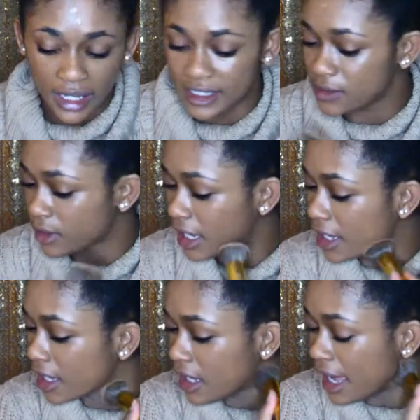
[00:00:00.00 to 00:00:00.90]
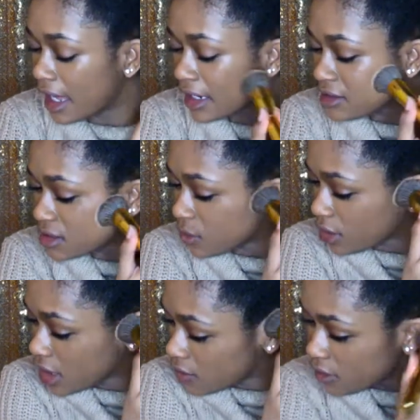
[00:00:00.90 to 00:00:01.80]
nice when I added some more
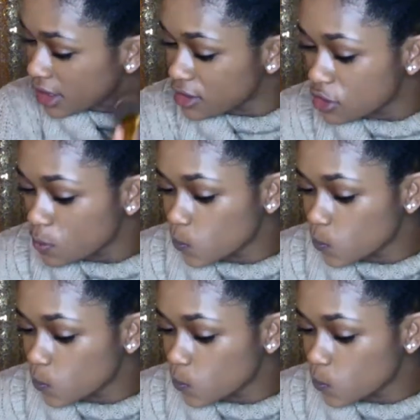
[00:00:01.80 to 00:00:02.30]
coverage.